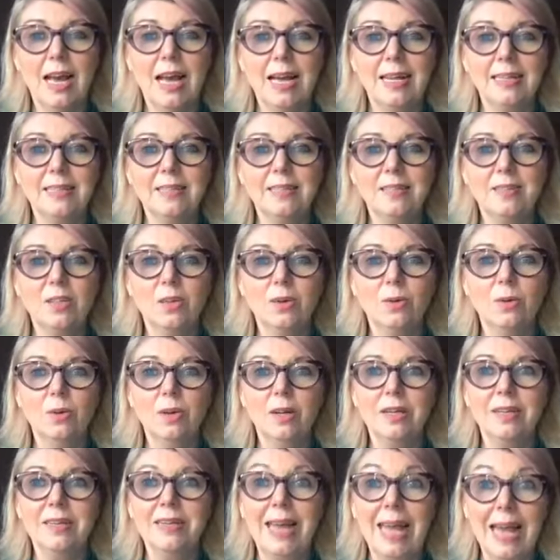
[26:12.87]
And
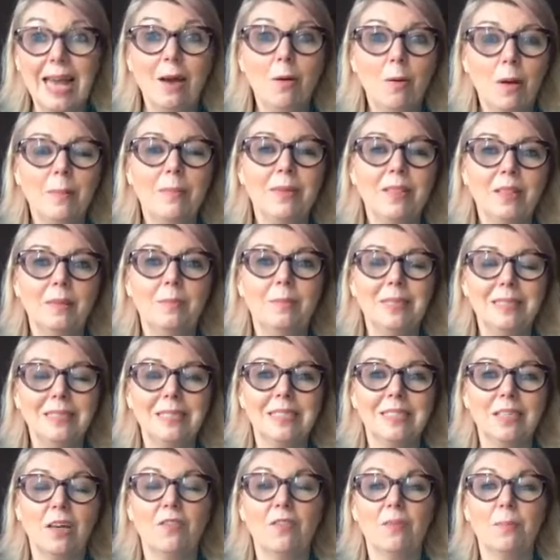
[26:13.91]
so now I'm in the
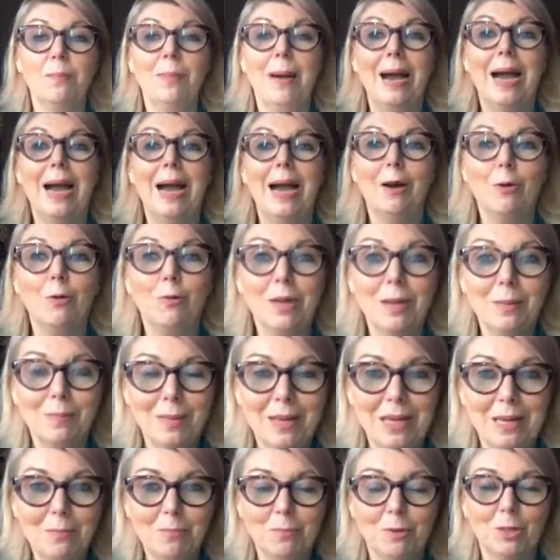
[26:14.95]
business of empowering
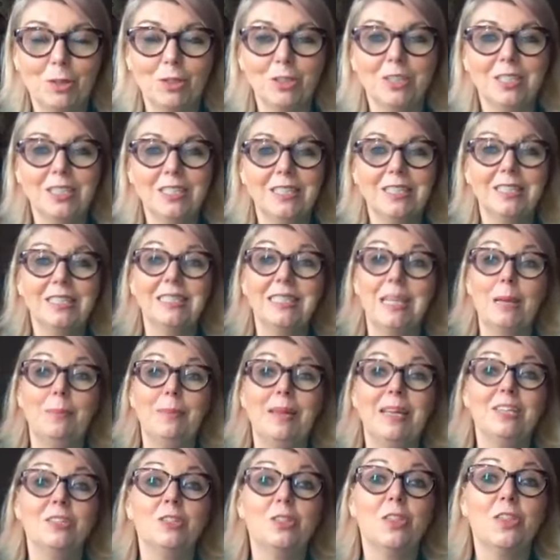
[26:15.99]
people to step
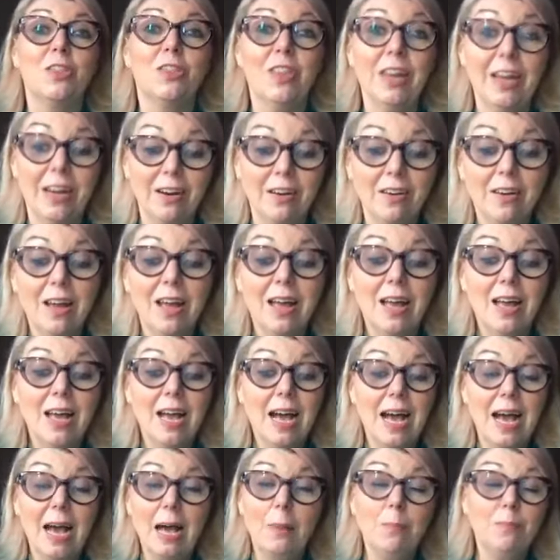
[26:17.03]
into their
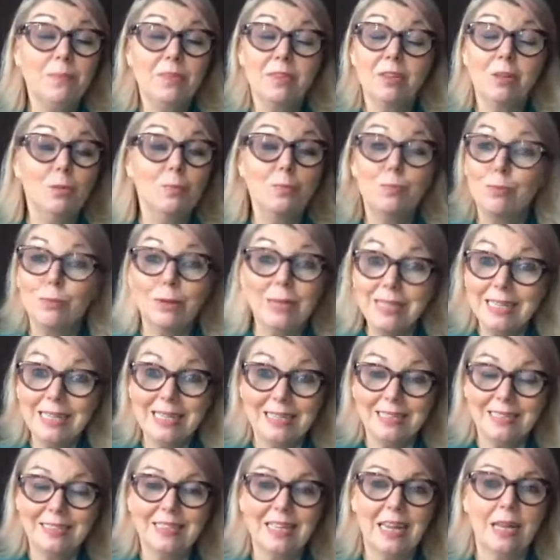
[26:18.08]
absolute
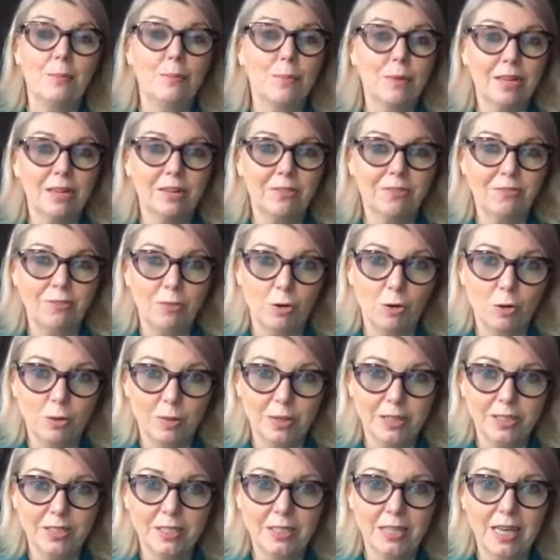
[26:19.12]
brilliance and bring it
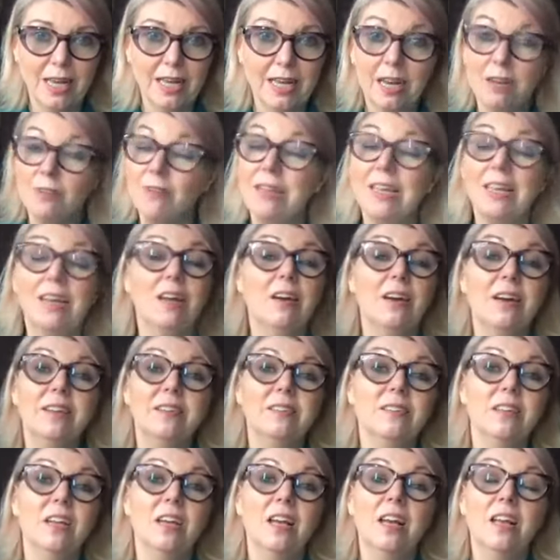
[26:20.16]
forward. And I realized